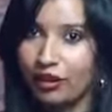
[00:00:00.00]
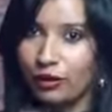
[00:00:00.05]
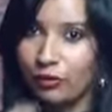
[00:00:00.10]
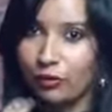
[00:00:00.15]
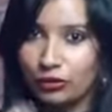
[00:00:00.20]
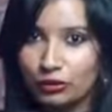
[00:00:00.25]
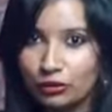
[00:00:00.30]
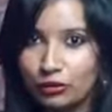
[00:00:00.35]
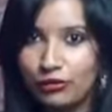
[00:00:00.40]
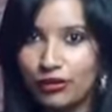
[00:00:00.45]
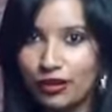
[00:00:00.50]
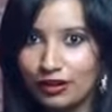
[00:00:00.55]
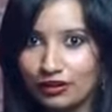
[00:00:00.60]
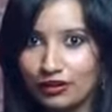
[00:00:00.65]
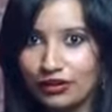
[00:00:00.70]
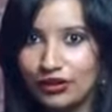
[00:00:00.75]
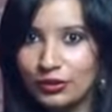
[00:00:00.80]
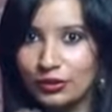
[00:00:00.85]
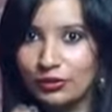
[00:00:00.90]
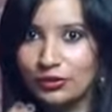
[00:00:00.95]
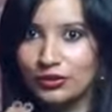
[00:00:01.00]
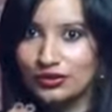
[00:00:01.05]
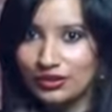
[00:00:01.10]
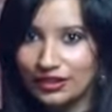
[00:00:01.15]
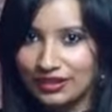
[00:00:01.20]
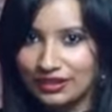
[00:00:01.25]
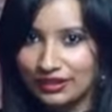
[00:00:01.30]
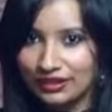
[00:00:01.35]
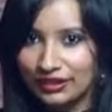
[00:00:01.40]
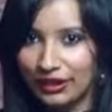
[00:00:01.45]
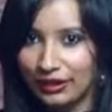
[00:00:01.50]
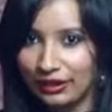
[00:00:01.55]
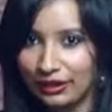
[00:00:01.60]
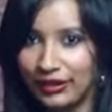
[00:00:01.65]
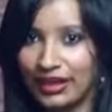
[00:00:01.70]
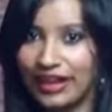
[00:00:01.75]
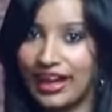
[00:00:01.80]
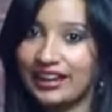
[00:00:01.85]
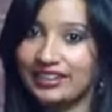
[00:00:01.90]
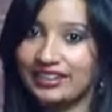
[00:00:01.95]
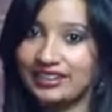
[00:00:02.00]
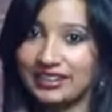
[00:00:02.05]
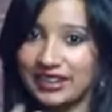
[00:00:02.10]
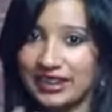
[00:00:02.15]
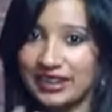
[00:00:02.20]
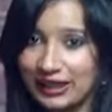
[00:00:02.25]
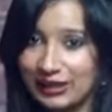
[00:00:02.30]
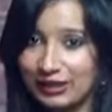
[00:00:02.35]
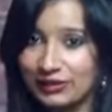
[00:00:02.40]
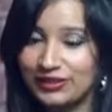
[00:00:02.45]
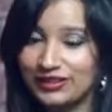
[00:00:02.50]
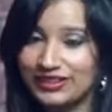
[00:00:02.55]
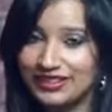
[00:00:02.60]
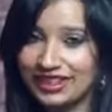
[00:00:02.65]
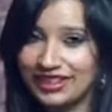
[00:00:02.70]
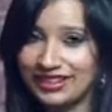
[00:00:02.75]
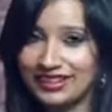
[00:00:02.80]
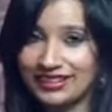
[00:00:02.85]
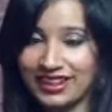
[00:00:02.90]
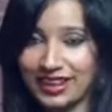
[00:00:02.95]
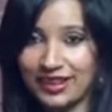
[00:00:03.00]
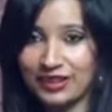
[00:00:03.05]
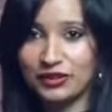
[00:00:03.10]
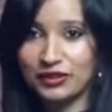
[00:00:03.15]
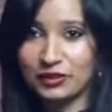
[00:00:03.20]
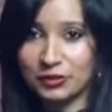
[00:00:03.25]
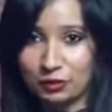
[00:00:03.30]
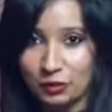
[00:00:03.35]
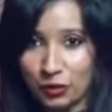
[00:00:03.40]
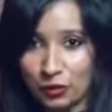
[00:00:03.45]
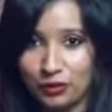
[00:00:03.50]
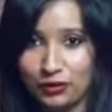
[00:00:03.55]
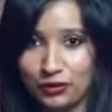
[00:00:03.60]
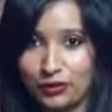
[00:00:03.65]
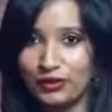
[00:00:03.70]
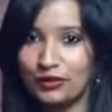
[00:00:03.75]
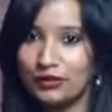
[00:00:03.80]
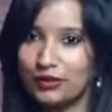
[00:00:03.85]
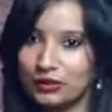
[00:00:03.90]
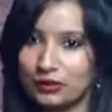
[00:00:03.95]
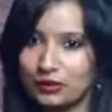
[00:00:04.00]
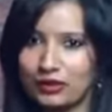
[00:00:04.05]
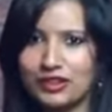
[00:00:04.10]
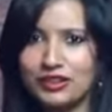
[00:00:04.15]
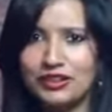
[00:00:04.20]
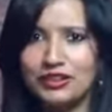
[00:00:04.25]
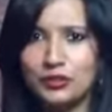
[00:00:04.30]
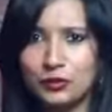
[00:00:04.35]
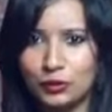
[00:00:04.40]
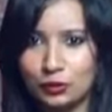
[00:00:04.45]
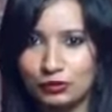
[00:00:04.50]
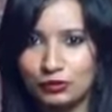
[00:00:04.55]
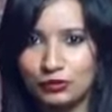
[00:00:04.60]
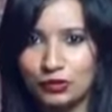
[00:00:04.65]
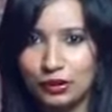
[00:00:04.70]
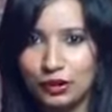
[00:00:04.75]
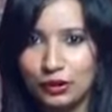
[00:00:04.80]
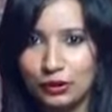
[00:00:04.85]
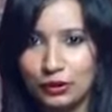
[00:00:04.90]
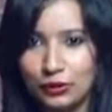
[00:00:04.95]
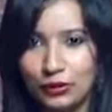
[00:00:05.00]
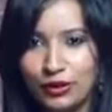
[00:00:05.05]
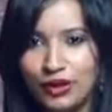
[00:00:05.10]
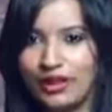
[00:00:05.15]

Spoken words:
Would you continue to sit there and inhale the secondhand smoke? Do you think it's good for you?